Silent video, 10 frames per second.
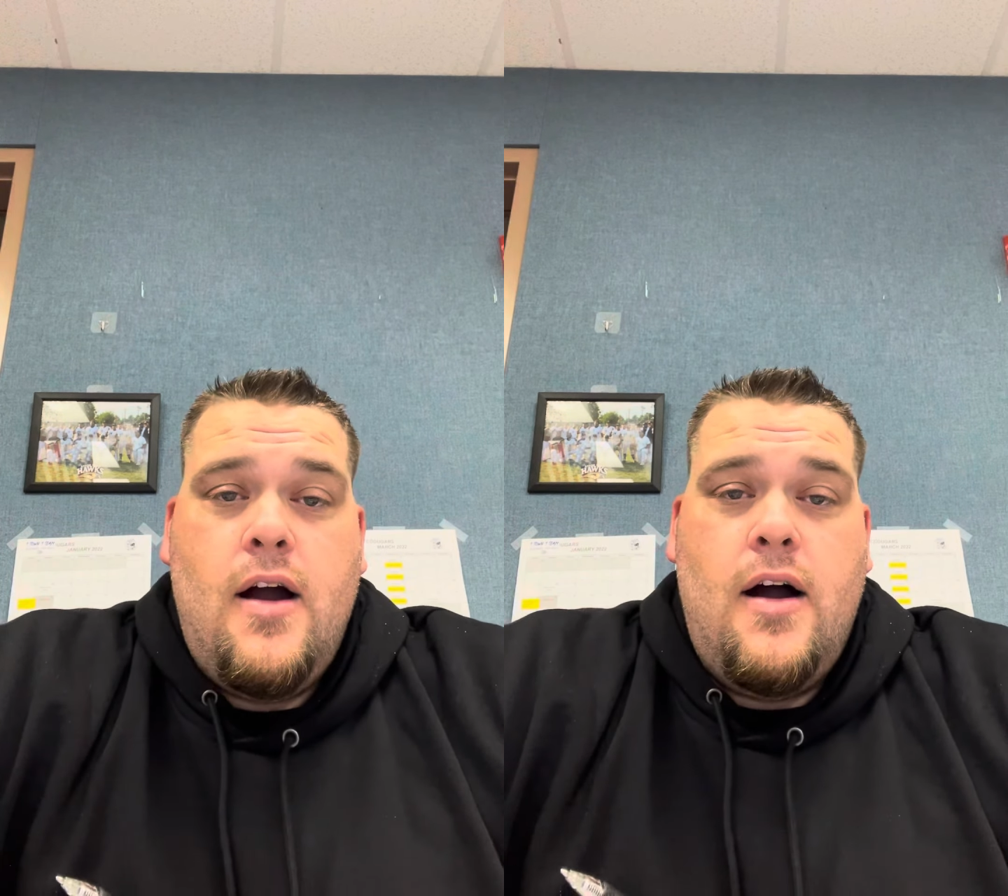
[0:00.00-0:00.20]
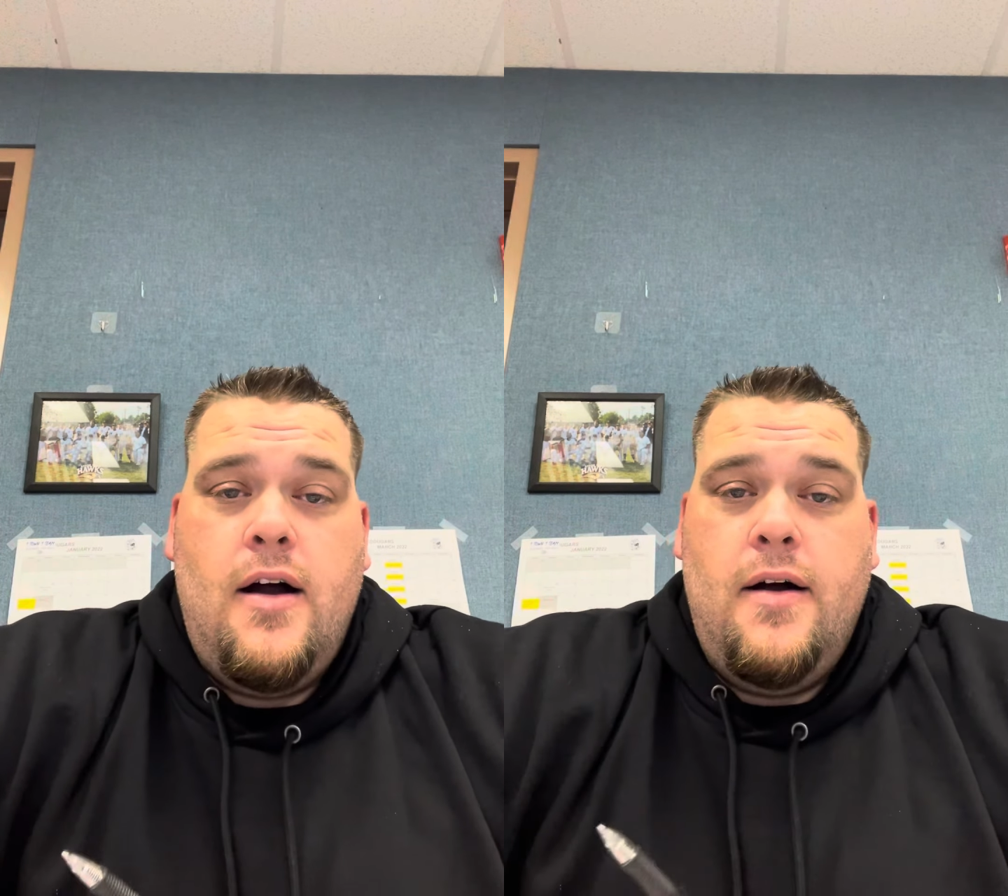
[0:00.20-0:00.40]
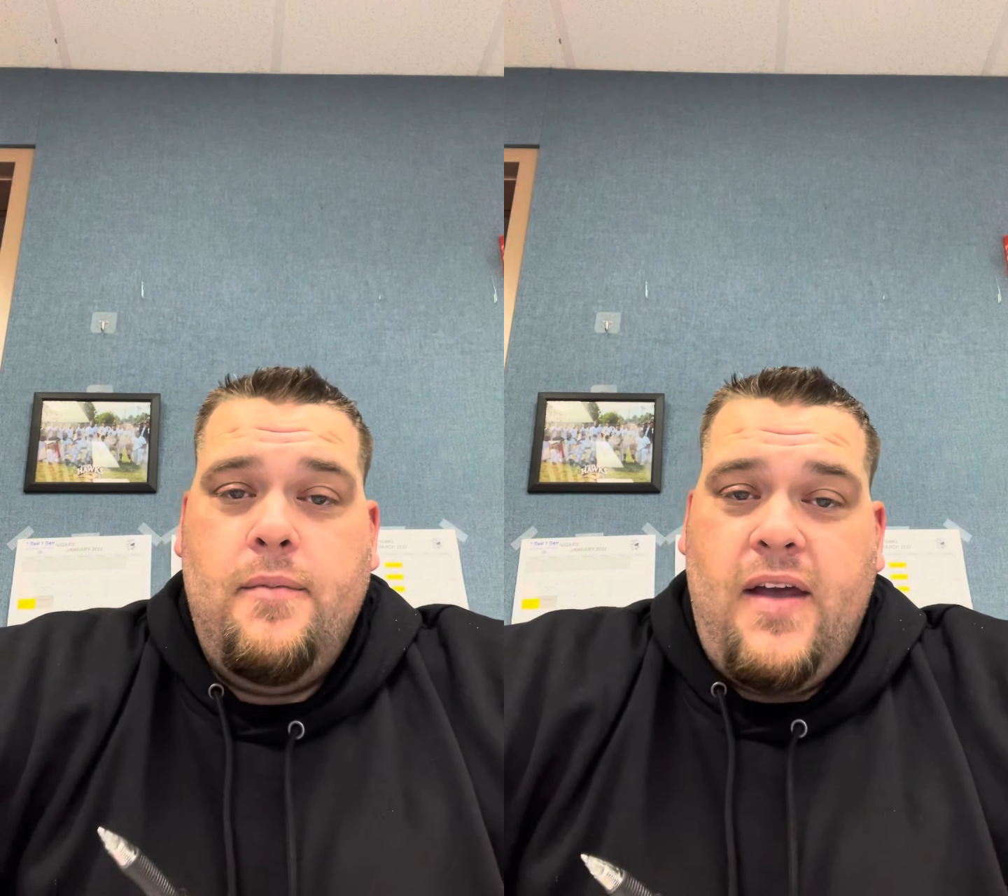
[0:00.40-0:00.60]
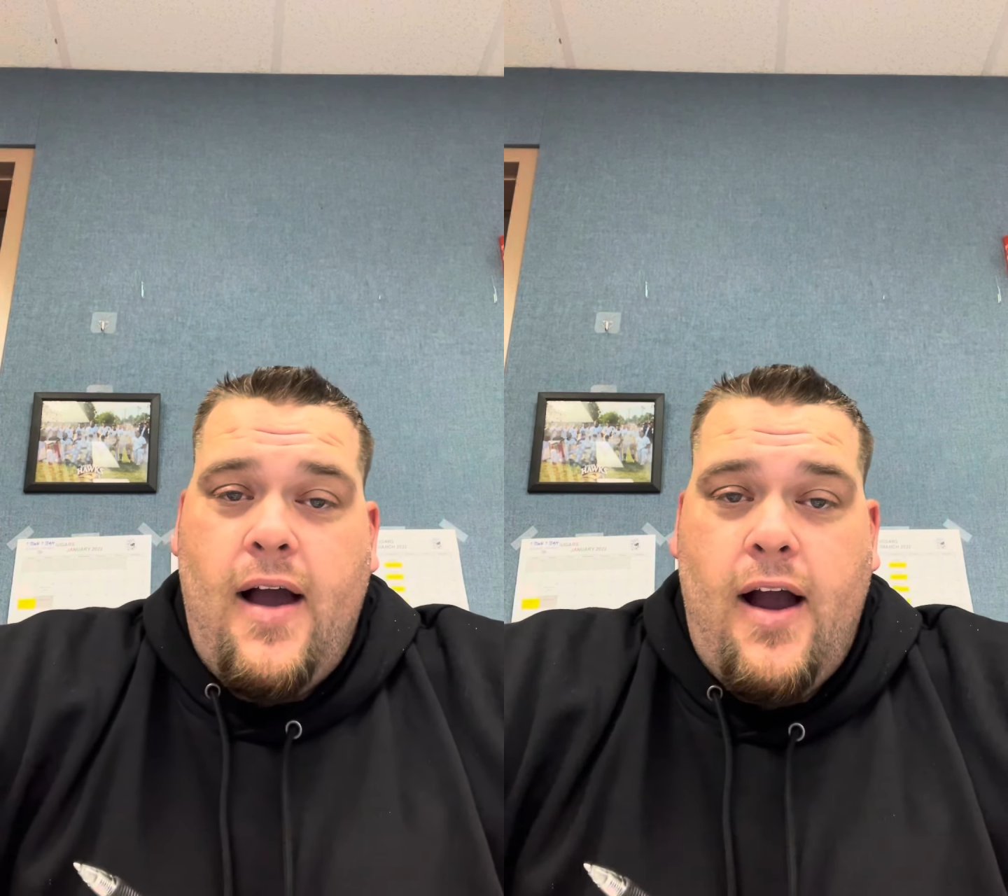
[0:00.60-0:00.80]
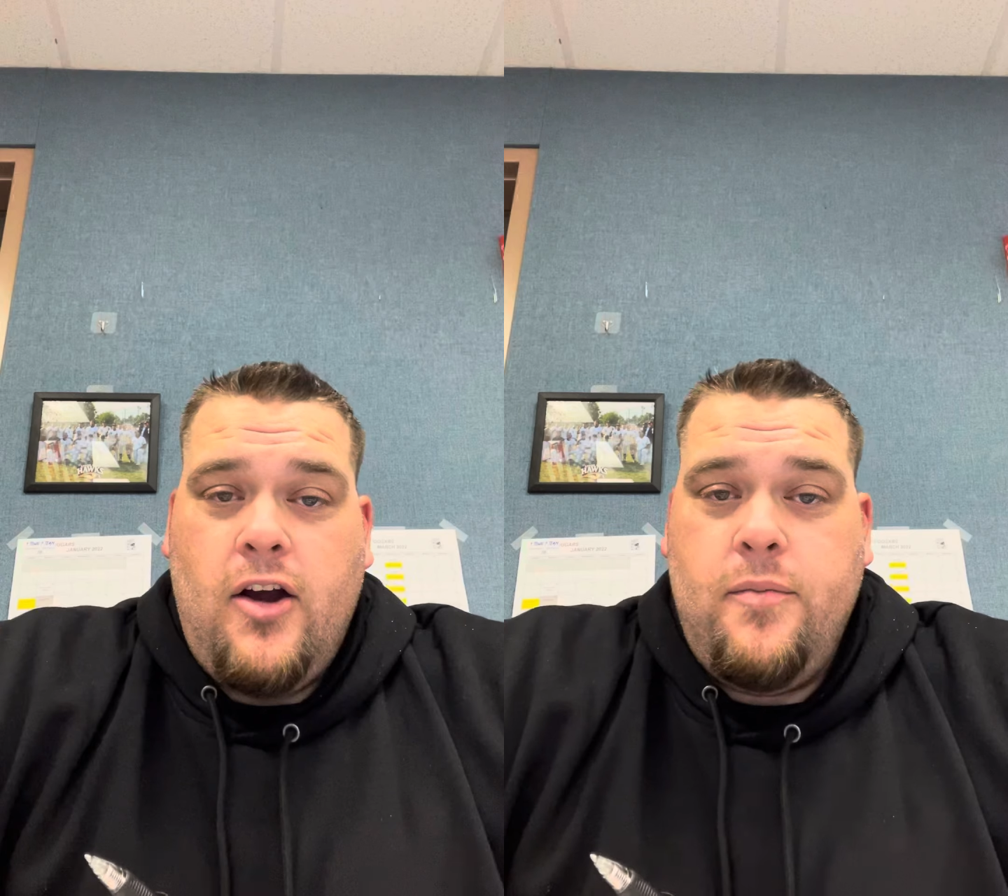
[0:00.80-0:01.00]
um, they
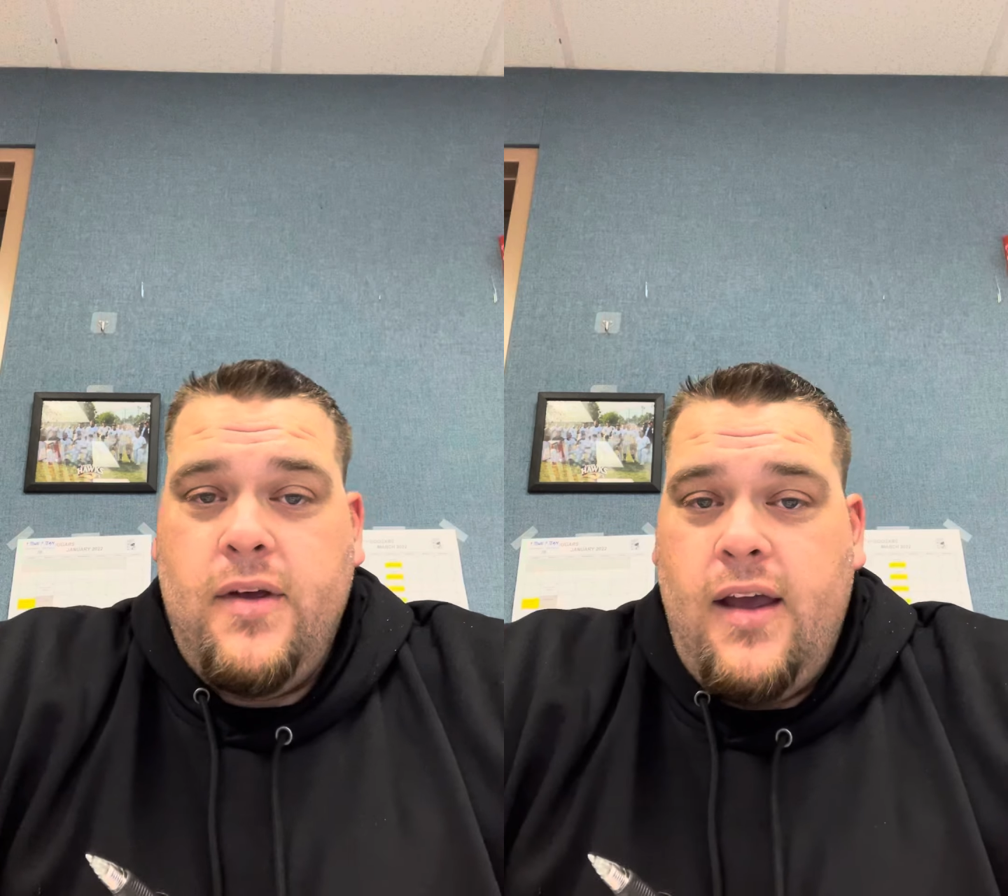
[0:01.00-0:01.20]
hired me